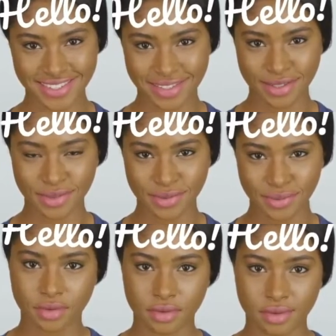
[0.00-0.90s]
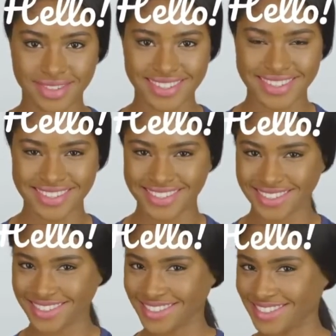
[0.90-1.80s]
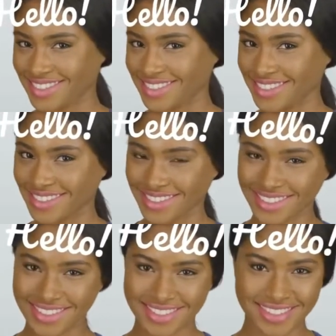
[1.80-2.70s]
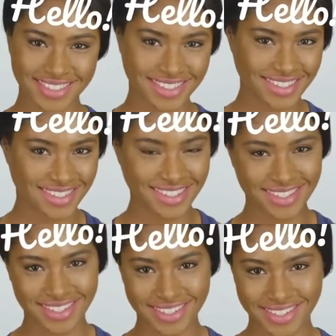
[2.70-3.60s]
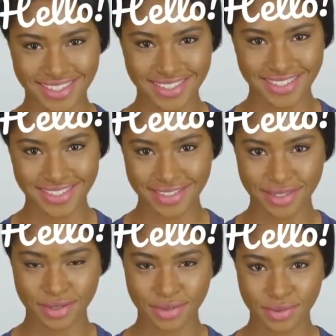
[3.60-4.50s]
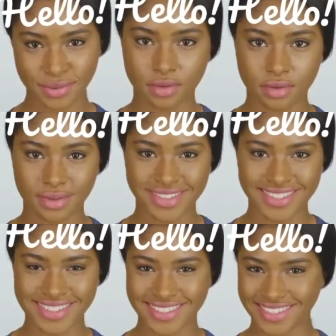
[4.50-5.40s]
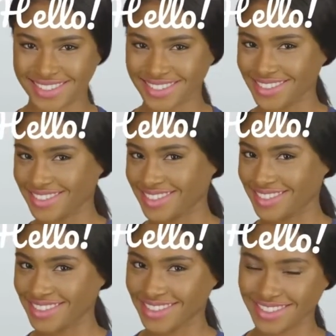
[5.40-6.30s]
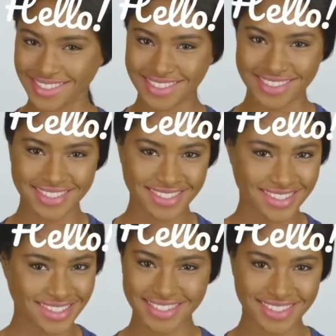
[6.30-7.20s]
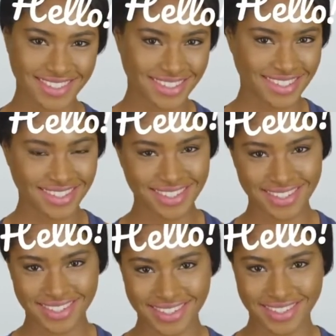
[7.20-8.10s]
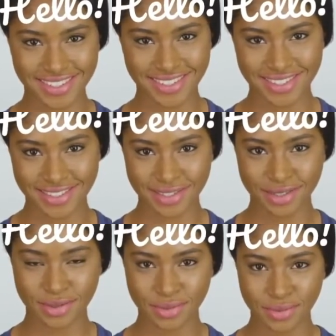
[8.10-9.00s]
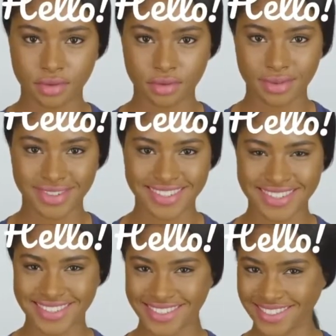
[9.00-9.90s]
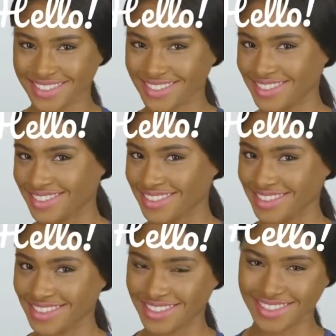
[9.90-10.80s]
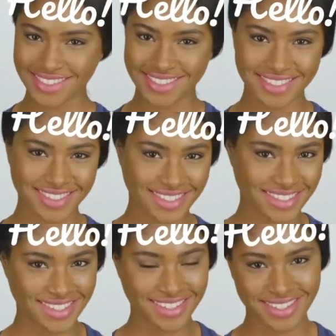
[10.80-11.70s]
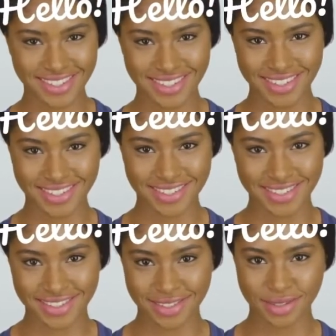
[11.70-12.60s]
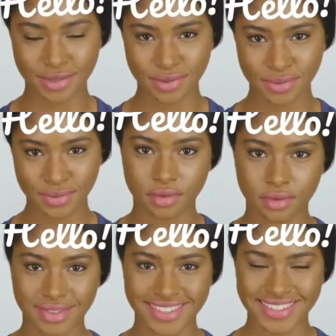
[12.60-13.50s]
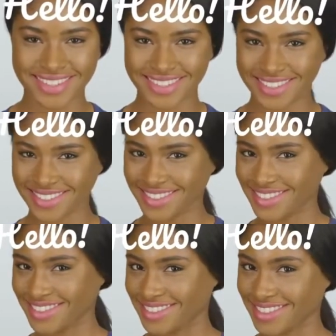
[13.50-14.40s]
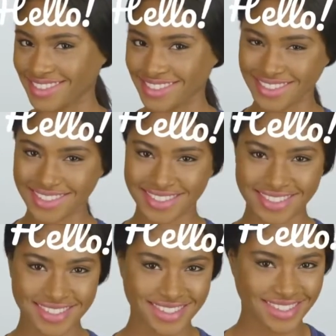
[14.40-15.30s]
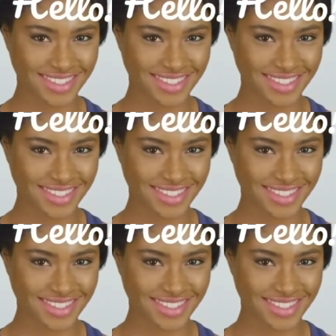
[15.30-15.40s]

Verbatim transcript: So now we have the scripting out of the way, now we can go ahead and set up our scene with the script to get the 3D effect created. Okay, so now um, I'm just going to attach the script to my camera object. So I'll add a component,